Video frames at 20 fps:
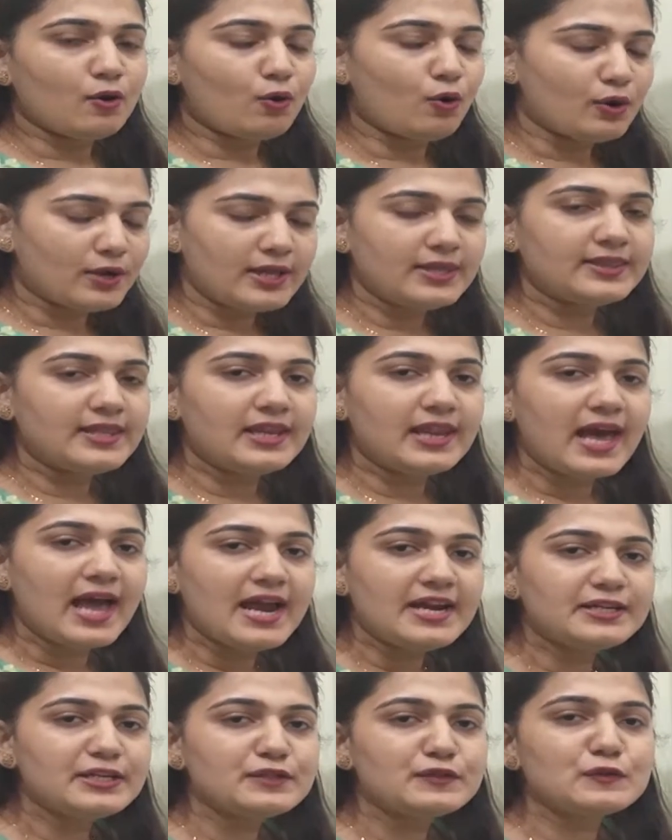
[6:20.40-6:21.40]
Okay, the
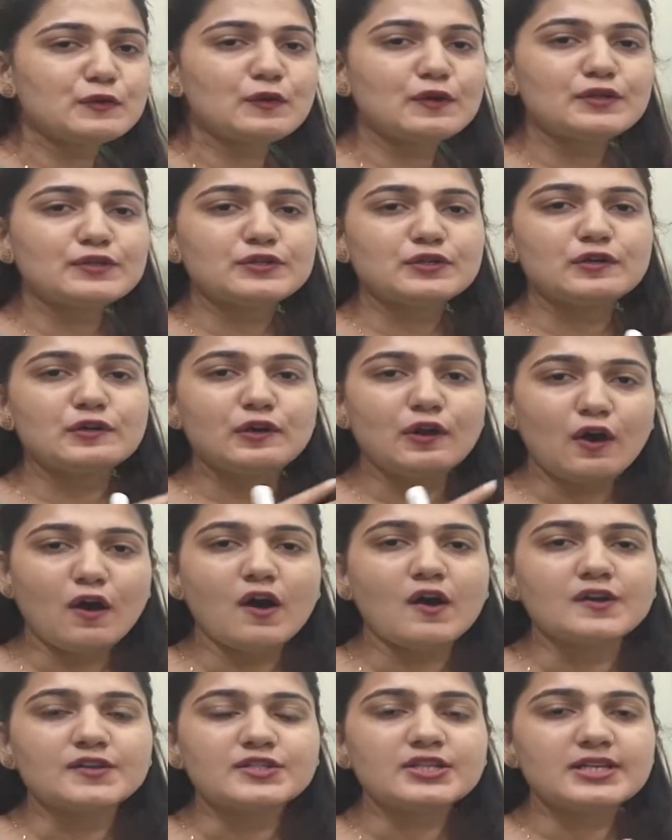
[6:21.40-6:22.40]
light is going to
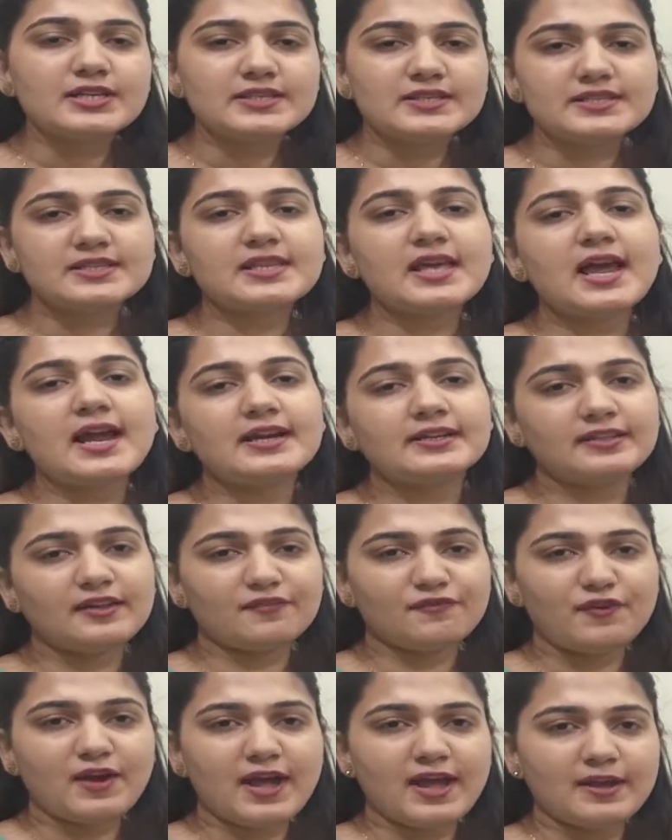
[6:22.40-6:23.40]
launch inside
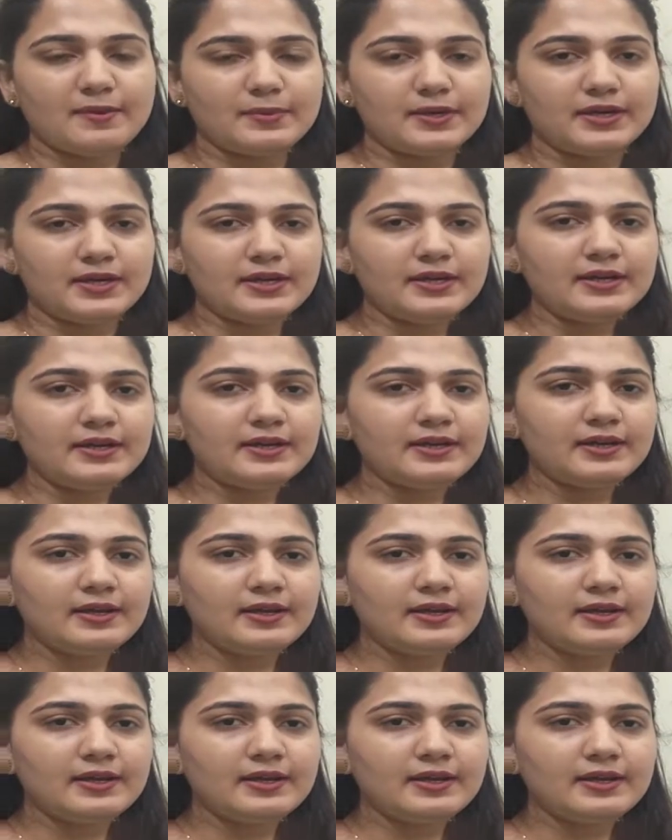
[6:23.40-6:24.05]
the fiber,